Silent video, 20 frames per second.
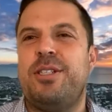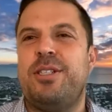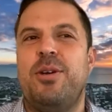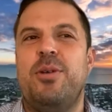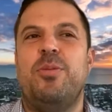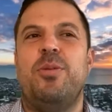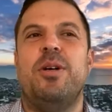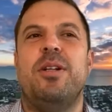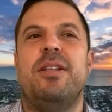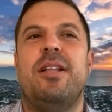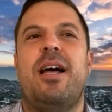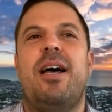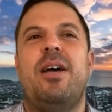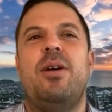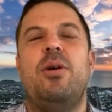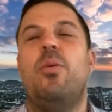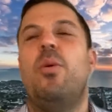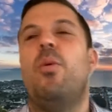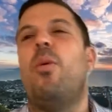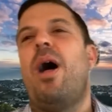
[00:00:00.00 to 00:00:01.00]
who
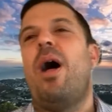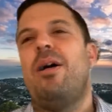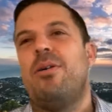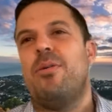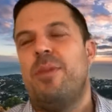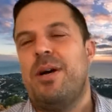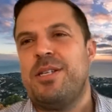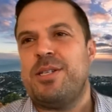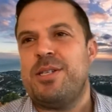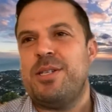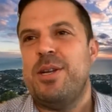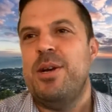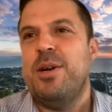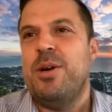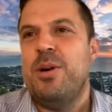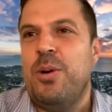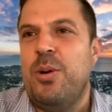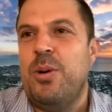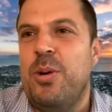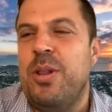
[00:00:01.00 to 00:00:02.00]
will welcome us
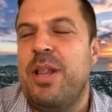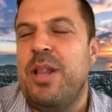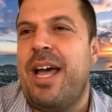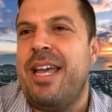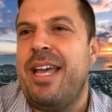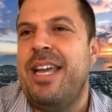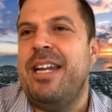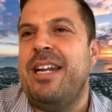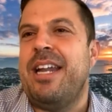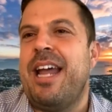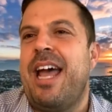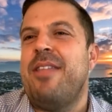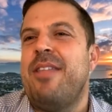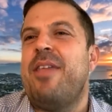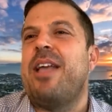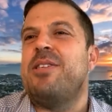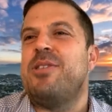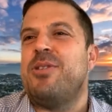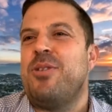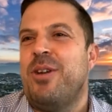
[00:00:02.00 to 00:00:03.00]
all here today.
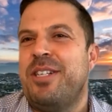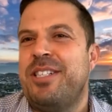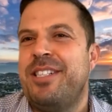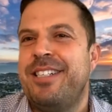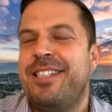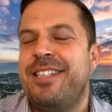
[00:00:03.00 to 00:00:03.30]
Thanks, Trish.